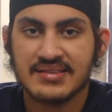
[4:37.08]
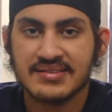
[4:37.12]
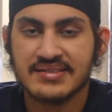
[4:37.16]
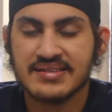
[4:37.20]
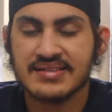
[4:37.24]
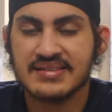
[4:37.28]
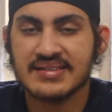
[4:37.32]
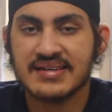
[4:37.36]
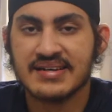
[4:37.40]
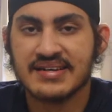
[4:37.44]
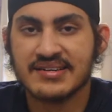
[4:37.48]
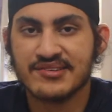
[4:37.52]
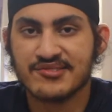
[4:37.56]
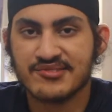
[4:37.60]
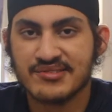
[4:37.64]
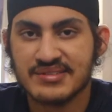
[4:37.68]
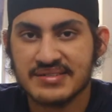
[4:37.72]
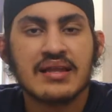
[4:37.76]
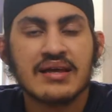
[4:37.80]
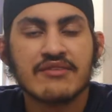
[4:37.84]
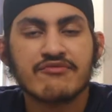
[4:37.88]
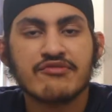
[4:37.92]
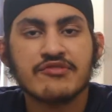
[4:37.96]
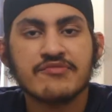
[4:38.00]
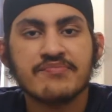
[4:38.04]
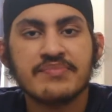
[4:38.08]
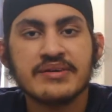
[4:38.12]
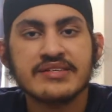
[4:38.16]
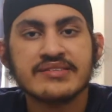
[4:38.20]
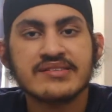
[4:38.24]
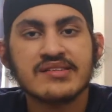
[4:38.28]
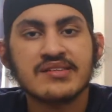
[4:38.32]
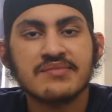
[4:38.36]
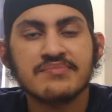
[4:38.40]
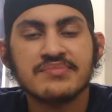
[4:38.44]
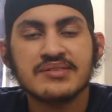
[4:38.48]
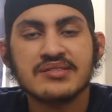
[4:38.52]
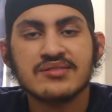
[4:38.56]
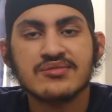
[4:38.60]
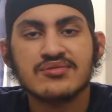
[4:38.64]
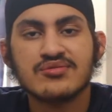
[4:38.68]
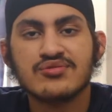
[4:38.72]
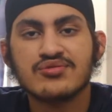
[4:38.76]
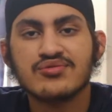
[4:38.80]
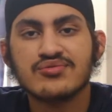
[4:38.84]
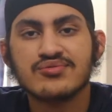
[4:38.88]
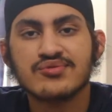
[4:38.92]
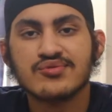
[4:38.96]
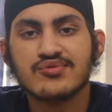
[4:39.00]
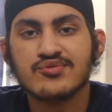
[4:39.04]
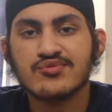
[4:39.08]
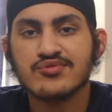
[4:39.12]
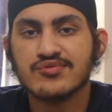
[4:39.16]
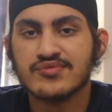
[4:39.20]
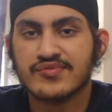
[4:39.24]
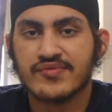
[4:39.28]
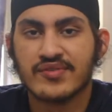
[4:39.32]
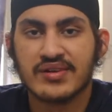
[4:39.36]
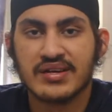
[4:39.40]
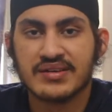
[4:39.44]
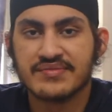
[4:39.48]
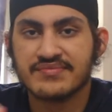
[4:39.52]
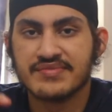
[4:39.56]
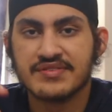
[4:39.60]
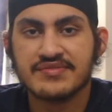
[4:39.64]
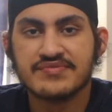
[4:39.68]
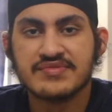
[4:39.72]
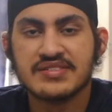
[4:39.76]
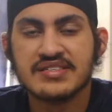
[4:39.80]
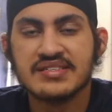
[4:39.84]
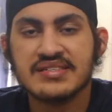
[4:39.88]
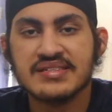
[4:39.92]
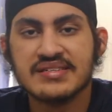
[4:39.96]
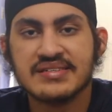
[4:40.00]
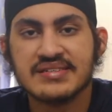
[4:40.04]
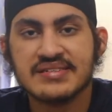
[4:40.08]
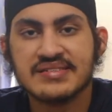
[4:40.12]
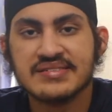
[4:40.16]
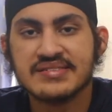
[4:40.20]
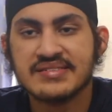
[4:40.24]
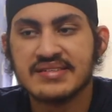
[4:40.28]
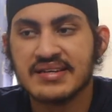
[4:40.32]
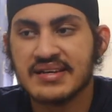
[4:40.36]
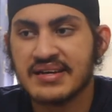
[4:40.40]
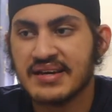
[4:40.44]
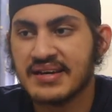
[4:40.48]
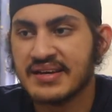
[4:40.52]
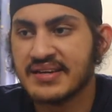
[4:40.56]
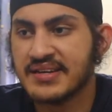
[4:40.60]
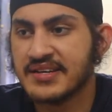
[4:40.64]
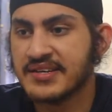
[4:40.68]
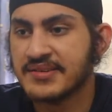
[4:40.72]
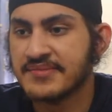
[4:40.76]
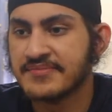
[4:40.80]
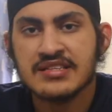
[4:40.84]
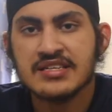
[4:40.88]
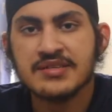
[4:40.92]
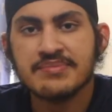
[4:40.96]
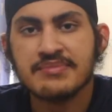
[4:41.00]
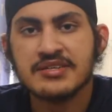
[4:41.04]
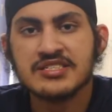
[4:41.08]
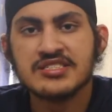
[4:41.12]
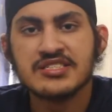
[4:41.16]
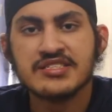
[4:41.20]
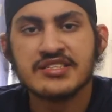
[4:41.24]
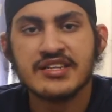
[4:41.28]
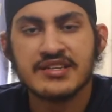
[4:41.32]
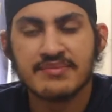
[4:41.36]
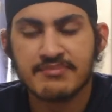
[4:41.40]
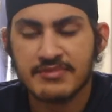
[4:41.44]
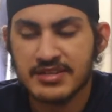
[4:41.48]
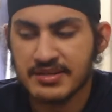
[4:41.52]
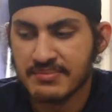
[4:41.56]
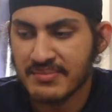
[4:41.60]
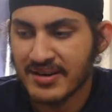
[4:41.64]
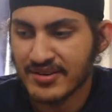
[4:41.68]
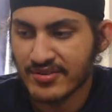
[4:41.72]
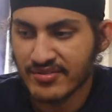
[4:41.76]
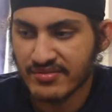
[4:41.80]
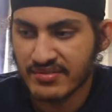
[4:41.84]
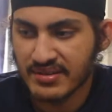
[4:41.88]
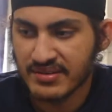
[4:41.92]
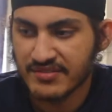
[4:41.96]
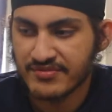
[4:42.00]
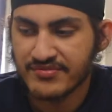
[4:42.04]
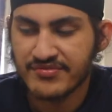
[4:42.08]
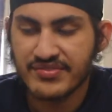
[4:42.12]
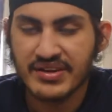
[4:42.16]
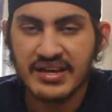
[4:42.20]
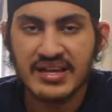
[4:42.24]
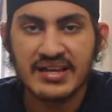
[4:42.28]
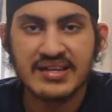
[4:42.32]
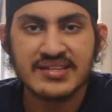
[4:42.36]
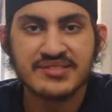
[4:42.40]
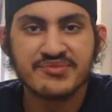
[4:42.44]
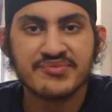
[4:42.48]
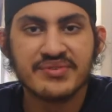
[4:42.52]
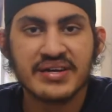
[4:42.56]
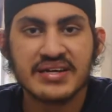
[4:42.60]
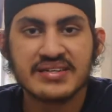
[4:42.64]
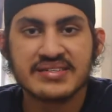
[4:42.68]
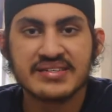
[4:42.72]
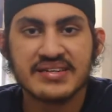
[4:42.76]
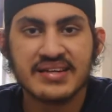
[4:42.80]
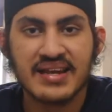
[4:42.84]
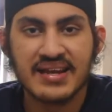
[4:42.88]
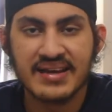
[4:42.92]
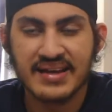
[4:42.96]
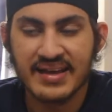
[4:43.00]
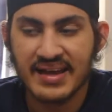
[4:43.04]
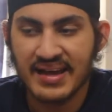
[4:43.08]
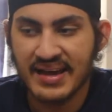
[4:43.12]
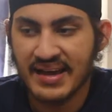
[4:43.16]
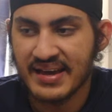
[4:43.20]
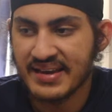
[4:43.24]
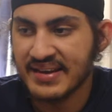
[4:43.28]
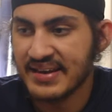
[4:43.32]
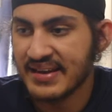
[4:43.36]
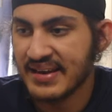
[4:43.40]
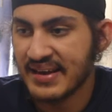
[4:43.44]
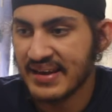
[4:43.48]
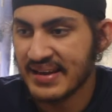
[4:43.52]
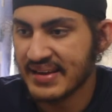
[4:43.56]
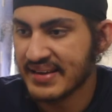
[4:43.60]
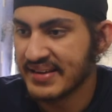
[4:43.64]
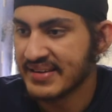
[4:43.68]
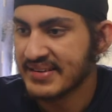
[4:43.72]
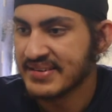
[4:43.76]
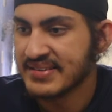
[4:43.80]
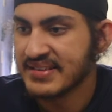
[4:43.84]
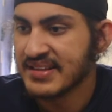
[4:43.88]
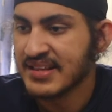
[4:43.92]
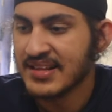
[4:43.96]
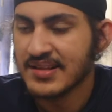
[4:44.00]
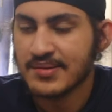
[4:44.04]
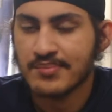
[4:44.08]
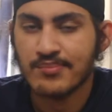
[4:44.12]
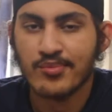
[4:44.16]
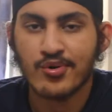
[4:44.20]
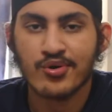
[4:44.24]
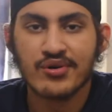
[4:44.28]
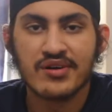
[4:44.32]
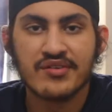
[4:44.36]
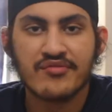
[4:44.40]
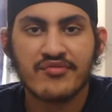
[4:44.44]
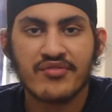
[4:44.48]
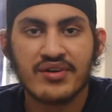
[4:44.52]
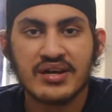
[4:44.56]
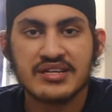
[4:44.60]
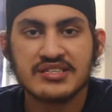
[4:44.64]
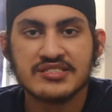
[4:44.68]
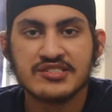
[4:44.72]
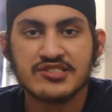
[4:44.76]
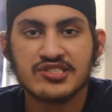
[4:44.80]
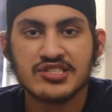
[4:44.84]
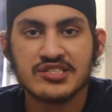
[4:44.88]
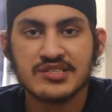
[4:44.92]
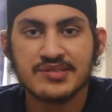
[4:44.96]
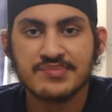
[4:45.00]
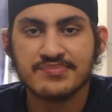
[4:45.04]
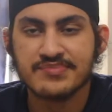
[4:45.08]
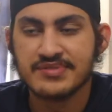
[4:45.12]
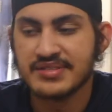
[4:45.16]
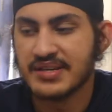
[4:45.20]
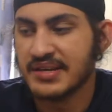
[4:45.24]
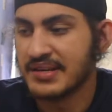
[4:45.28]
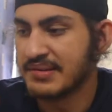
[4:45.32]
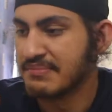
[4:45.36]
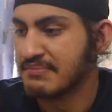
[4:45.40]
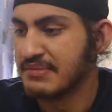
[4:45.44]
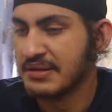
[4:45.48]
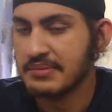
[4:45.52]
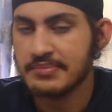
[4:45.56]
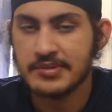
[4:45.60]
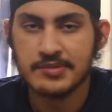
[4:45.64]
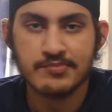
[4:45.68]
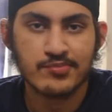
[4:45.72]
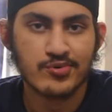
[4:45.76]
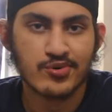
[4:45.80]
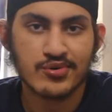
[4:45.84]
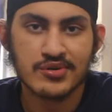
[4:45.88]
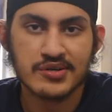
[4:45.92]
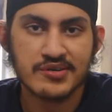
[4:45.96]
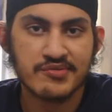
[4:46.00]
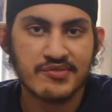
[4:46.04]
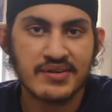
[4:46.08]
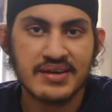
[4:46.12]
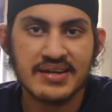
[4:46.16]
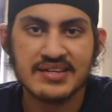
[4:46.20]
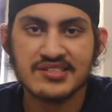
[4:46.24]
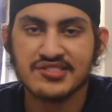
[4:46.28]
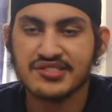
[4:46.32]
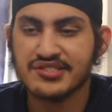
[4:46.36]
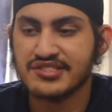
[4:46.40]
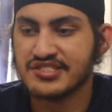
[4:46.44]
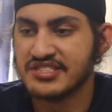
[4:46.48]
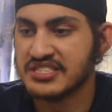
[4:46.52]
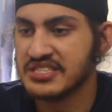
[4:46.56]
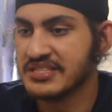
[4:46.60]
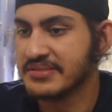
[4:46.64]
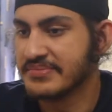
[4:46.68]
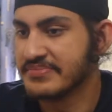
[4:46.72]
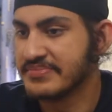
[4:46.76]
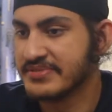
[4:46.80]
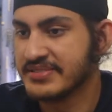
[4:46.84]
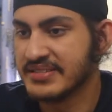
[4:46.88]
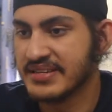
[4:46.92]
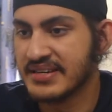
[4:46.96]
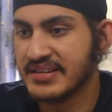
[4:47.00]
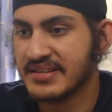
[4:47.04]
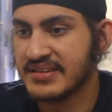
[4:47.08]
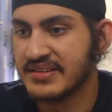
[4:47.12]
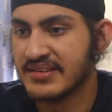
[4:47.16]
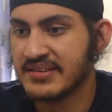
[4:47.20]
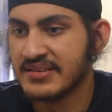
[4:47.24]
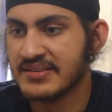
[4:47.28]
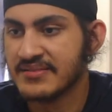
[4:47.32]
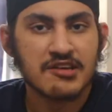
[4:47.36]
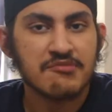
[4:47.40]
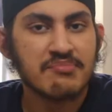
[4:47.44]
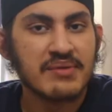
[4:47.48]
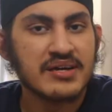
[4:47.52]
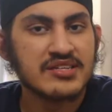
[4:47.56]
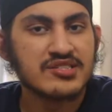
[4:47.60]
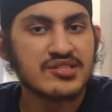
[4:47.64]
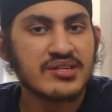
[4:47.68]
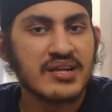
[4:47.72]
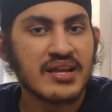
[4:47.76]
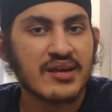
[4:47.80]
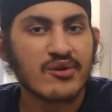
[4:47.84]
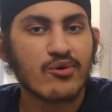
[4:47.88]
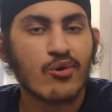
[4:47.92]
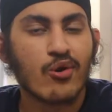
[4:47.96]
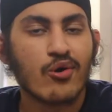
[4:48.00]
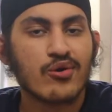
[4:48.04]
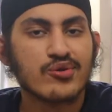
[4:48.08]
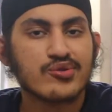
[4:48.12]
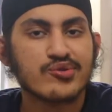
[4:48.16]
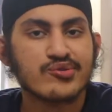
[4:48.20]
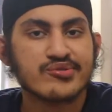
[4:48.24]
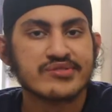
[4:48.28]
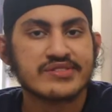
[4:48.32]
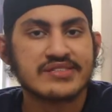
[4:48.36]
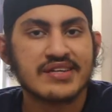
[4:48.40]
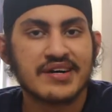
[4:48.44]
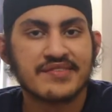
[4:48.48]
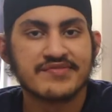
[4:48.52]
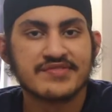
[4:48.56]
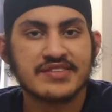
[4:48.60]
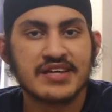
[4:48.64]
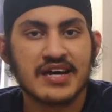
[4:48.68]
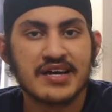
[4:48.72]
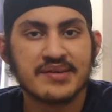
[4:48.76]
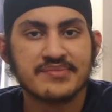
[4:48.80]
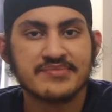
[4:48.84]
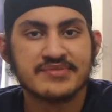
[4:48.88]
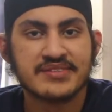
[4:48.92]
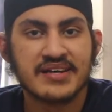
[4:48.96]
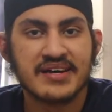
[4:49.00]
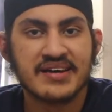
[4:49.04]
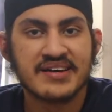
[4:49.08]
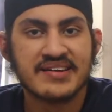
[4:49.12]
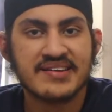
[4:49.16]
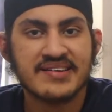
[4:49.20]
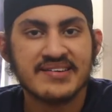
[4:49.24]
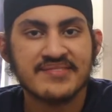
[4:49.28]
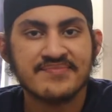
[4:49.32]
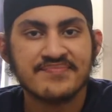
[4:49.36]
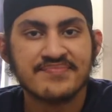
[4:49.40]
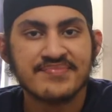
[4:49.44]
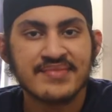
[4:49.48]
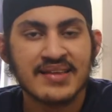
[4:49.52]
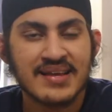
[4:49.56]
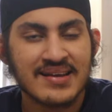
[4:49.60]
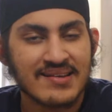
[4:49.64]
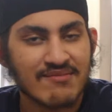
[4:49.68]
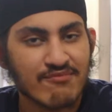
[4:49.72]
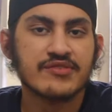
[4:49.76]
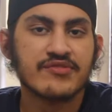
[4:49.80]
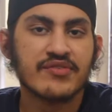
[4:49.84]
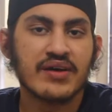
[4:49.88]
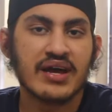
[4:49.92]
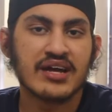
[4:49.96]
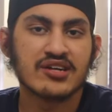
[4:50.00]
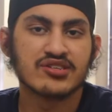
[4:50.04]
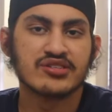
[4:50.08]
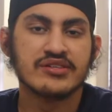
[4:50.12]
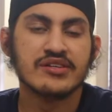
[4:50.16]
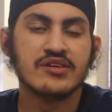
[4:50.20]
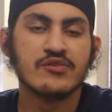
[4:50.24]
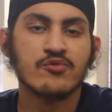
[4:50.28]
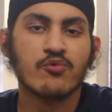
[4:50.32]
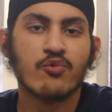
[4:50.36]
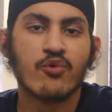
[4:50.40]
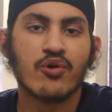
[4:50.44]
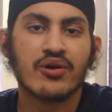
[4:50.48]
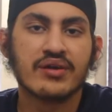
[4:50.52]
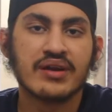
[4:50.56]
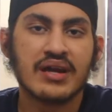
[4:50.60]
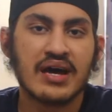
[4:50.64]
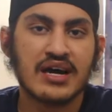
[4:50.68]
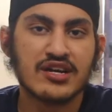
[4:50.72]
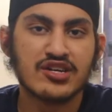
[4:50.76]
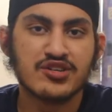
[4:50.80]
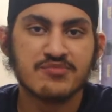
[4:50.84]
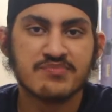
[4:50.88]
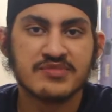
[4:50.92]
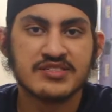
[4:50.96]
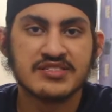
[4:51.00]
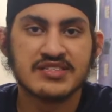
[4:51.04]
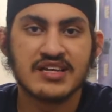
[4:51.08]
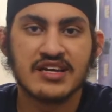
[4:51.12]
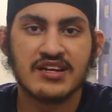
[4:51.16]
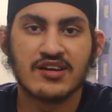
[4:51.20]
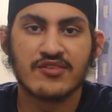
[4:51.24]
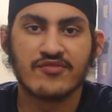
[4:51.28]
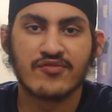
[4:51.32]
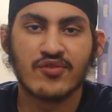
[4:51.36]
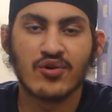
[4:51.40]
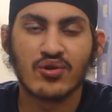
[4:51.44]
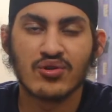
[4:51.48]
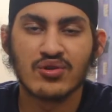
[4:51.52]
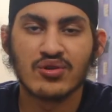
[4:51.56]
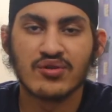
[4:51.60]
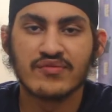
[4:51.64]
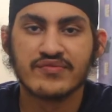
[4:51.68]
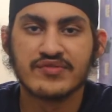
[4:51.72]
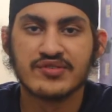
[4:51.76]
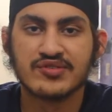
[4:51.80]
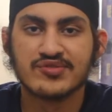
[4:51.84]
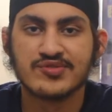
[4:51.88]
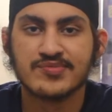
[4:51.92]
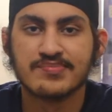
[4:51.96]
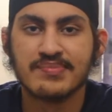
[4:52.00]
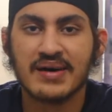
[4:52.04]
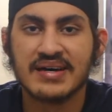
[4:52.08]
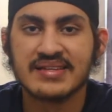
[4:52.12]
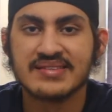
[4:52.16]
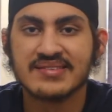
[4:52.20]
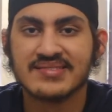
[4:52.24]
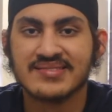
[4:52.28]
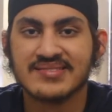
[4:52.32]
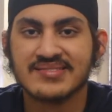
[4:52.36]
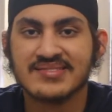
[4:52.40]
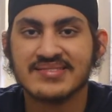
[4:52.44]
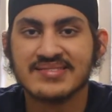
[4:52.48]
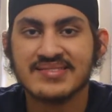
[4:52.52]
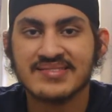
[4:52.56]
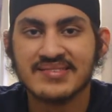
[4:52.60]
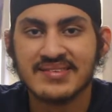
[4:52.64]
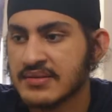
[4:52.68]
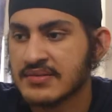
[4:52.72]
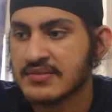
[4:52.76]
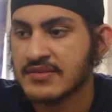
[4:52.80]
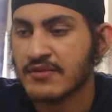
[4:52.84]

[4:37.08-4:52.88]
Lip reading: till now? Like we've basically been through school for like 15 years, and imagine the amount of like failures we actually like had, and like broken friendships and maybe broken relationships, and imagine like all those tough times, and we've actually won 100% of all of those battles.